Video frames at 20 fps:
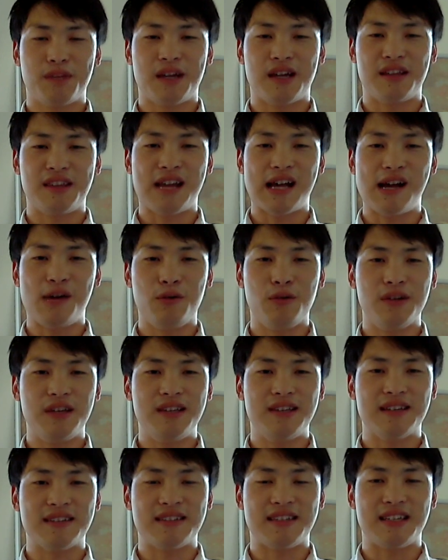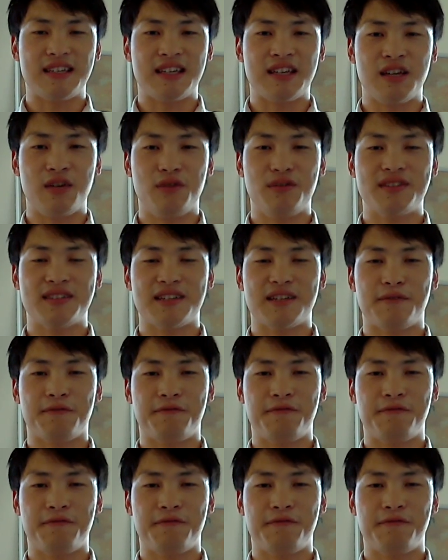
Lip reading: Not only does he kill stuff